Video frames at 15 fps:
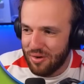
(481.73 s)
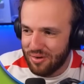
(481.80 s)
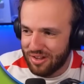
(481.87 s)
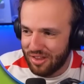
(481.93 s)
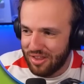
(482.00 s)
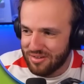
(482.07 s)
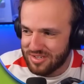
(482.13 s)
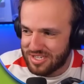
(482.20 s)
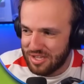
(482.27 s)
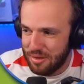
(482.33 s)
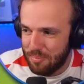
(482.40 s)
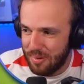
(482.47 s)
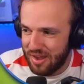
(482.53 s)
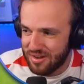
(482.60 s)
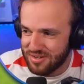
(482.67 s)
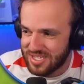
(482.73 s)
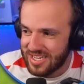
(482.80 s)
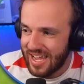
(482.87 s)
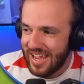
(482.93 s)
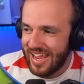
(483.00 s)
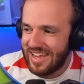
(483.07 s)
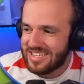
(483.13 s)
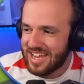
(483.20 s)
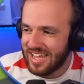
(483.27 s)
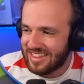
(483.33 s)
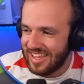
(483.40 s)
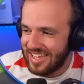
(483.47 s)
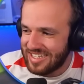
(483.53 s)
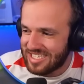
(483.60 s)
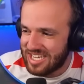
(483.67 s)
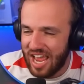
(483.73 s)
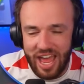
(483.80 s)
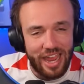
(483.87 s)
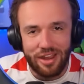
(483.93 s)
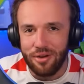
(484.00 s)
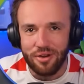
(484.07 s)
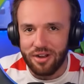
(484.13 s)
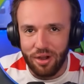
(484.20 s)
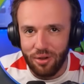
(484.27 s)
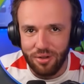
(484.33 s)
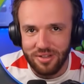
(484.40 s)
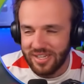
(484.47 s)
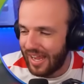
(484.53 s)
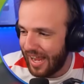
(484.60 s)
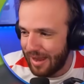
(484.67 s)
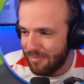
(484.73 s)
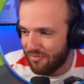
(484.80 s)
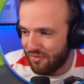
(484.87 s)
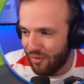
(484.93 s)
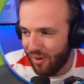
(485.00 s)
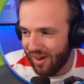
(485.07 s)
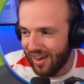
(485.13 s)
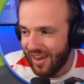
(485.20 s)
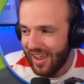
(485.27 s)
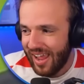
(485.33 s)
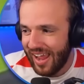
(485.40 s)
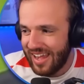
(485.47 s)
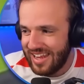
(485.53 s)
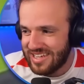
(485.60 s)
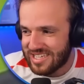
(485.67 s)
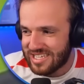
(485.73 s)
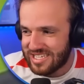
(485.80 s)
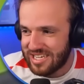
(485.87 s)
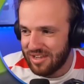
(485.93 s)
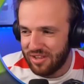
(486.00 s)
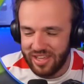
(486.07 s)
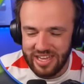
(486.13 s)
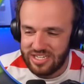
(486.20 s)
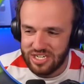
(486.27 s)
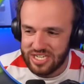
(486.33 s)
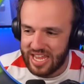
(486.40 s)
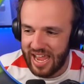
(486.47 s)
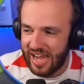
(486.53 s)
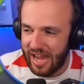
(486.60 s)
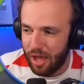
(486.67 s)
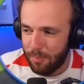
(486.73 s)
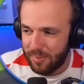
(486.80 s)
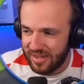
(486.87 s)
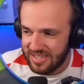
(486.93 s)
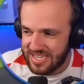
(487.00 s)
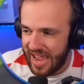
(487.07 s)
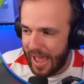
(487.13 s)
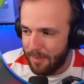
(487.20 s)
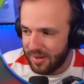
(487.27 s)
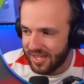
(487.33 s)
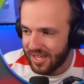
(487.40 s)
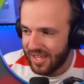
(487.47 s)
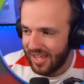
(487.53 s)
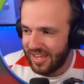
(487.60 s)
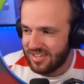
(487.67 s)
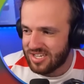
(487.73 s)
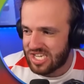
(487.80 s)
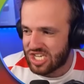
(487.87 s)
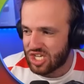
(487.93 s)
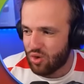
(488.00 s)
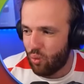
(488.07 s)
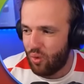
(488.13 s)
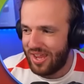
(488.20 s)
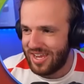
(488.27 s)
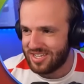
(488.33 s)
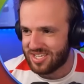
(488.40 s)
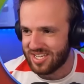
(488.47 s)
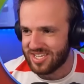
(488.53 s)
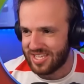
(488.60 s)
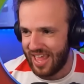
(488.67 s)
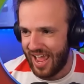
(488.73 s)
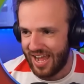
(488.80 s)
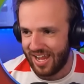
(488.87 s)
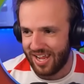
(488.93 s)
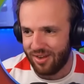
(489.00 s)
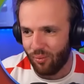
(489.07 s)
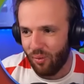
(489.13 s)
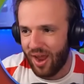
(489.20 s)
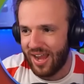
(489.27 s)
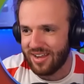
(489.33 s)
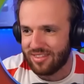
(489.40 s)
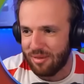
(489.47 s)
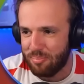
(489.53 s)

close to the post. He's got the entire goal to aim for, and he's still, he just can't help it. It's habit. He just squeezes that in right at the